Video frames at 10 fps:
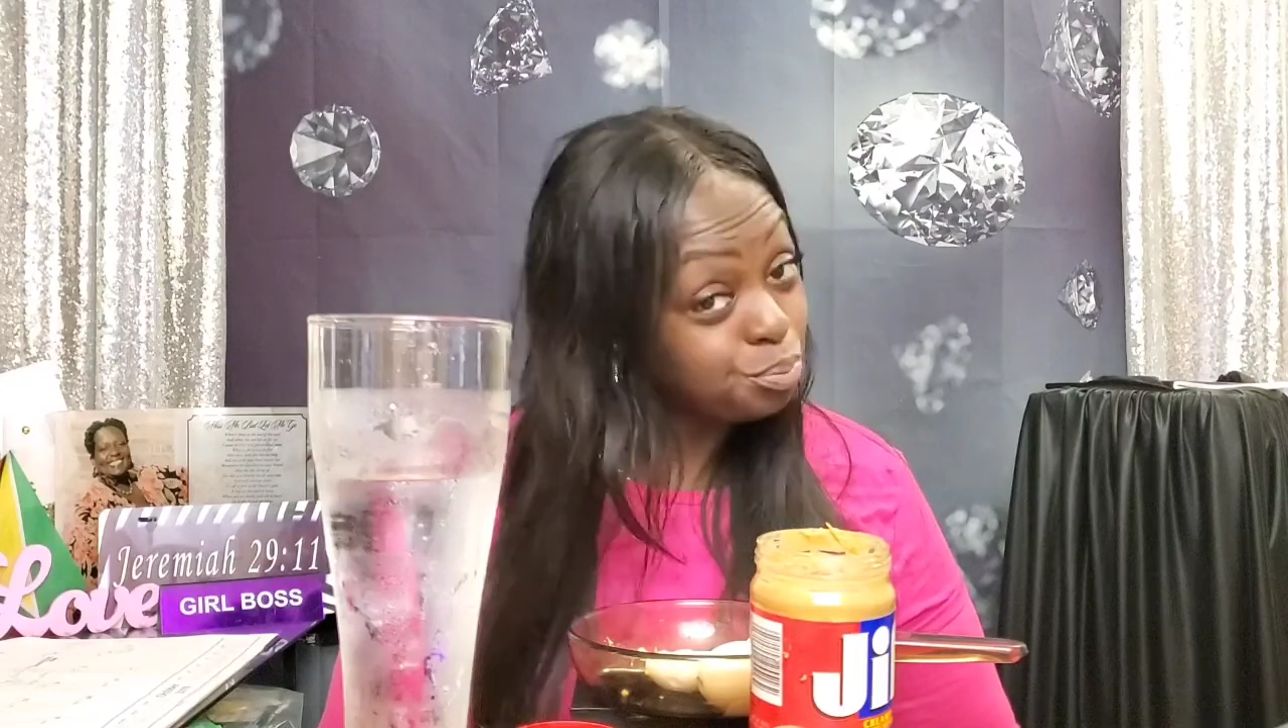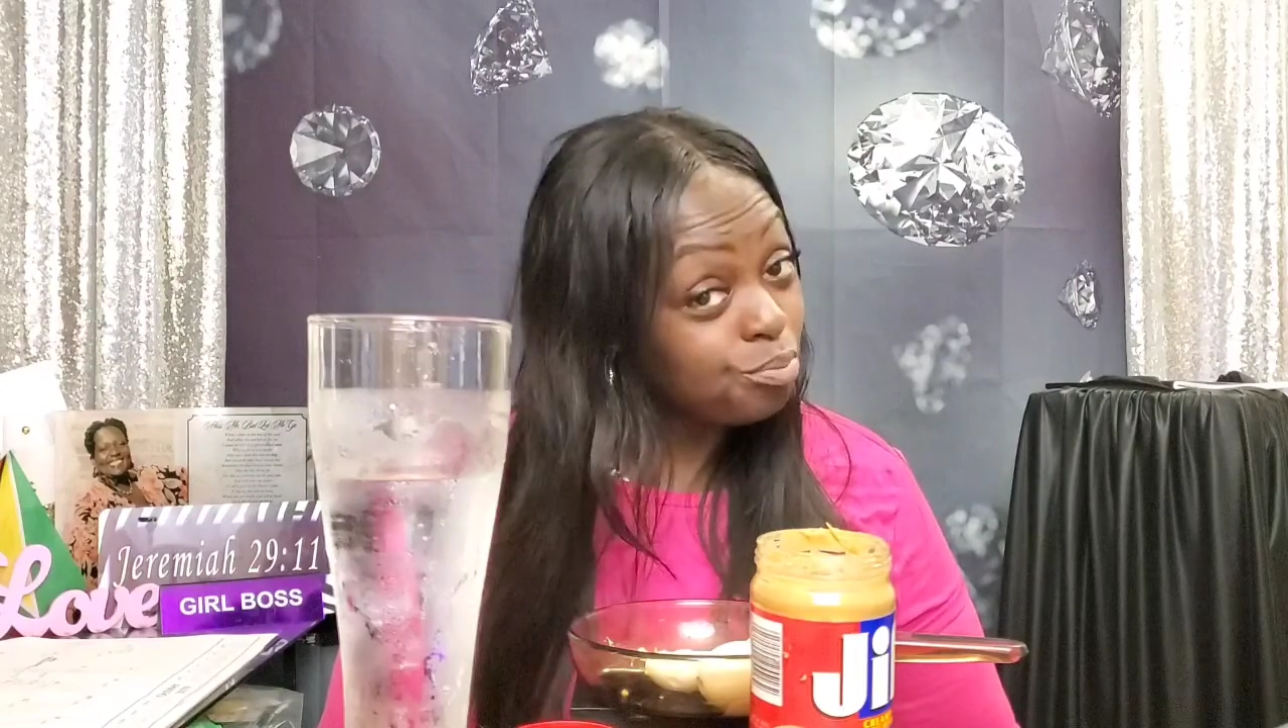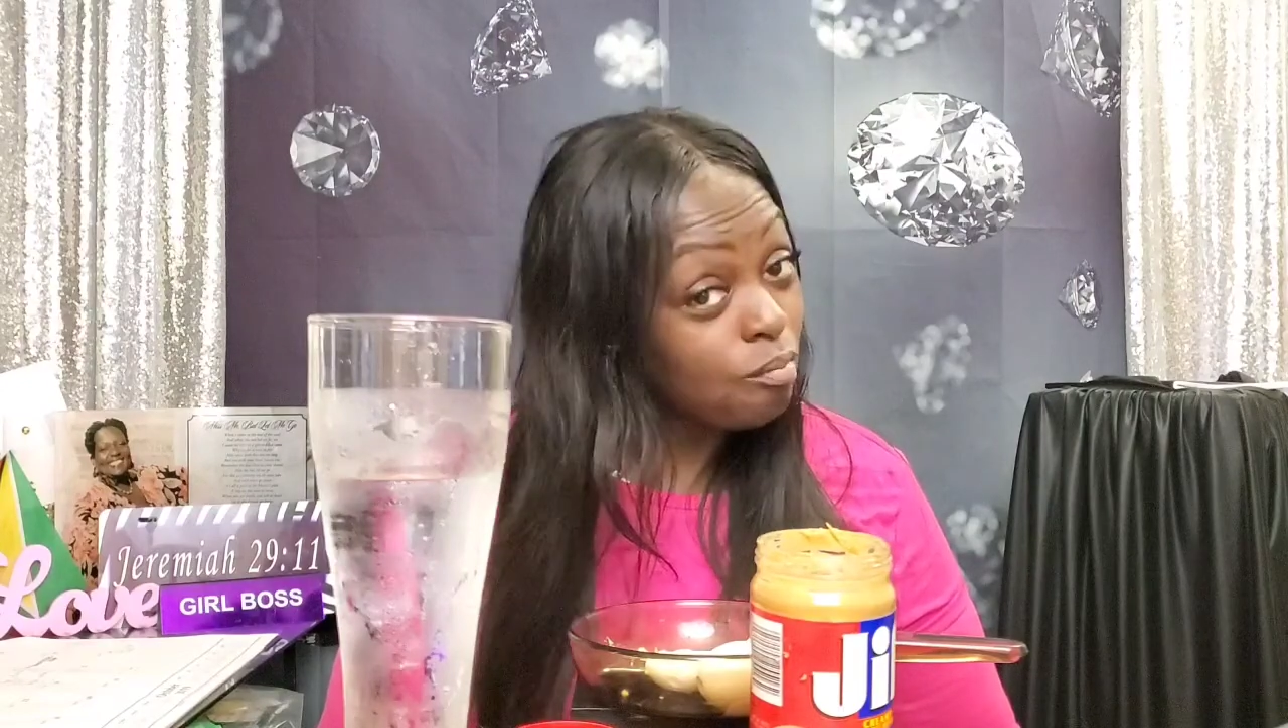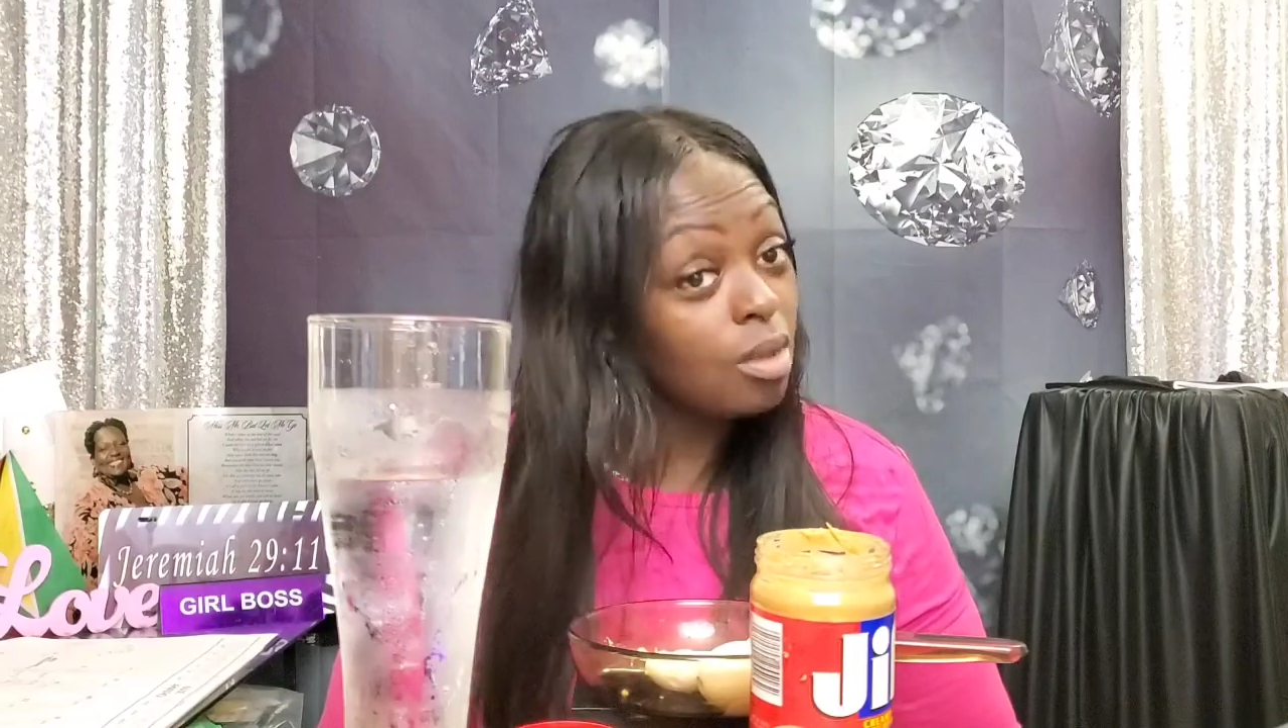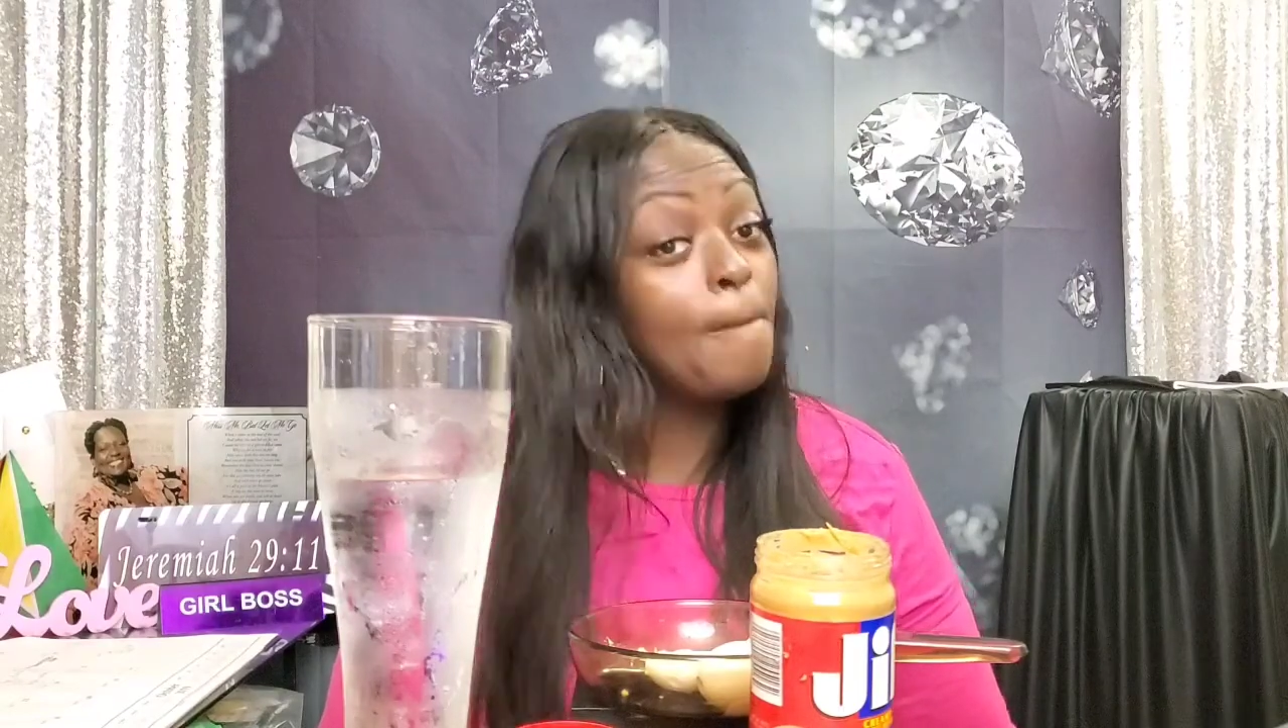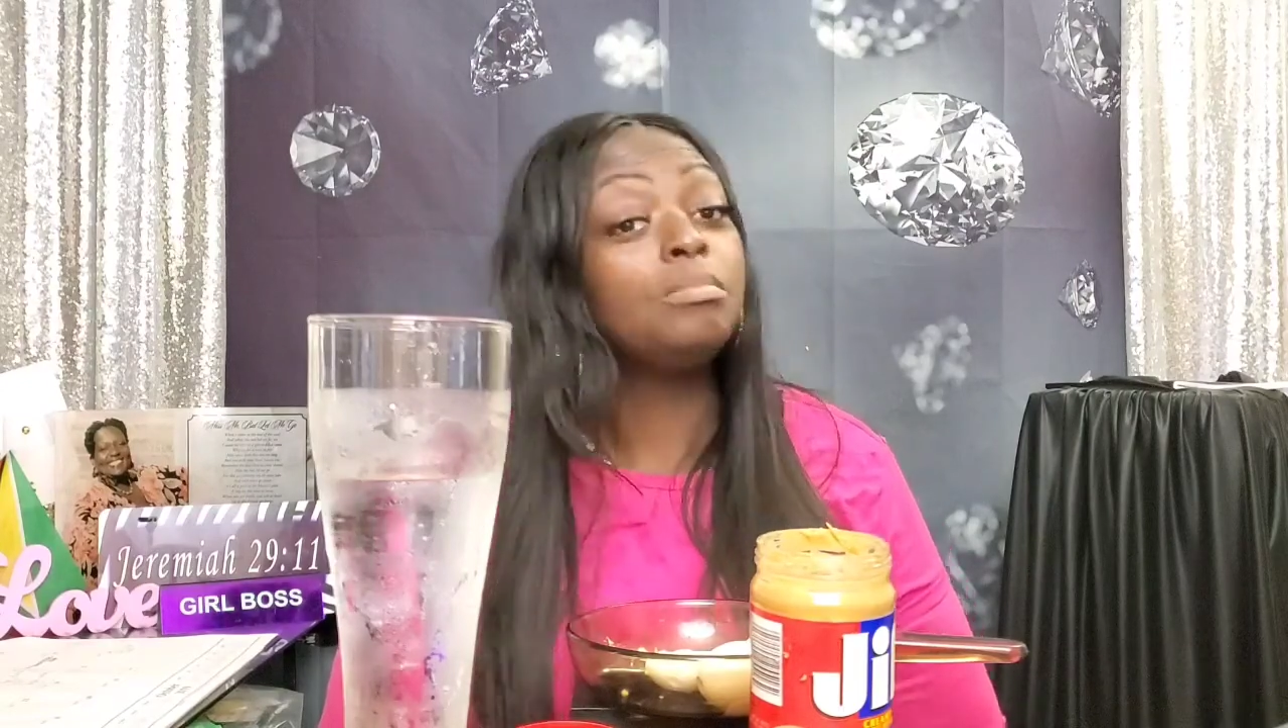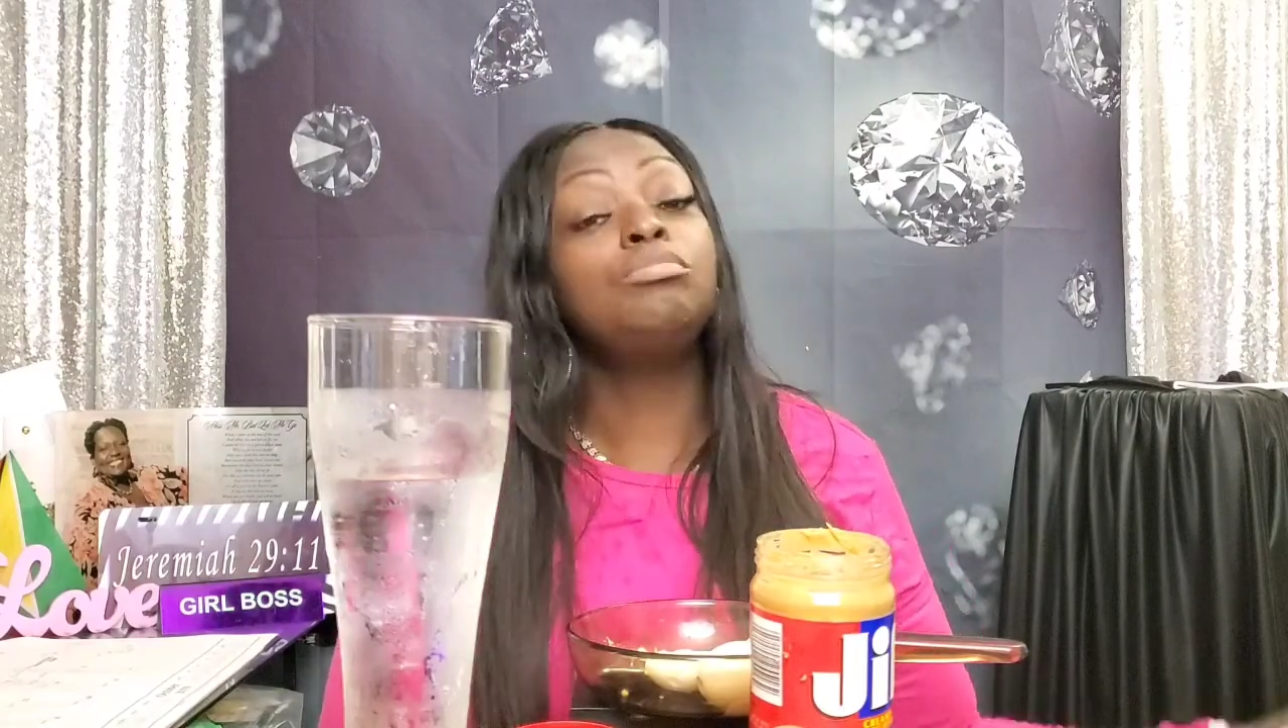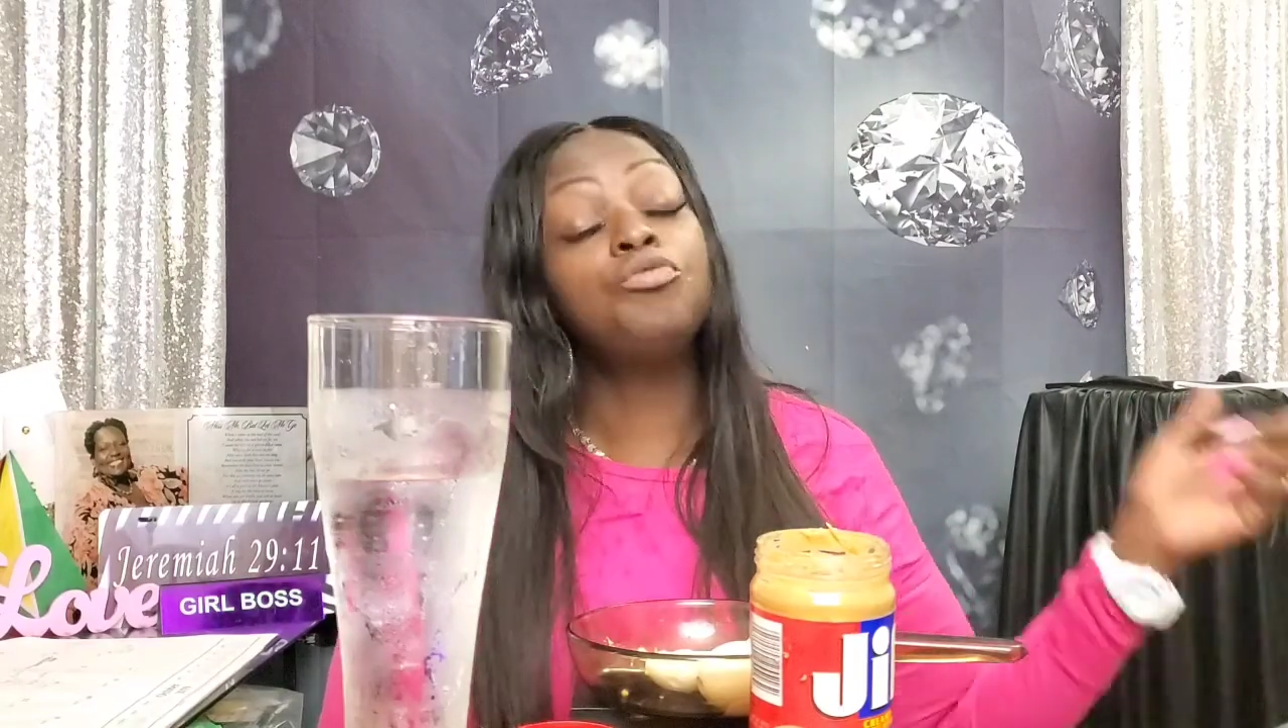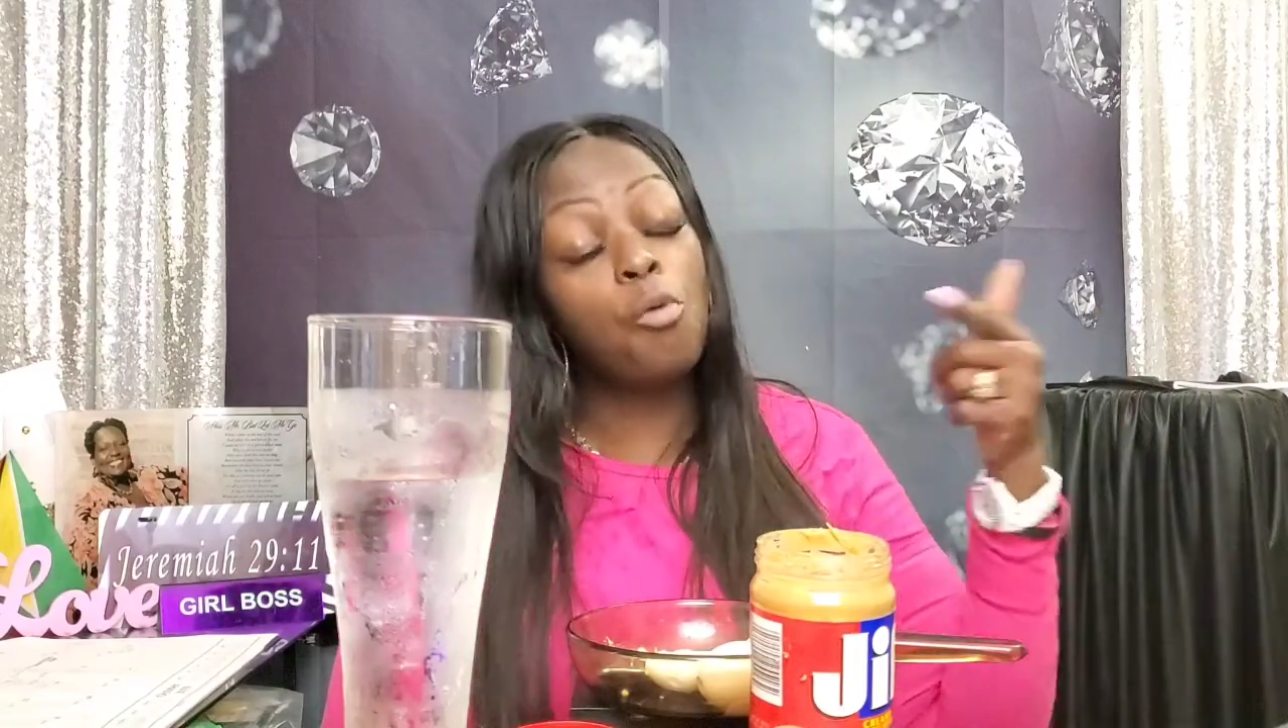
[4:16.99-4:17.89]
glad I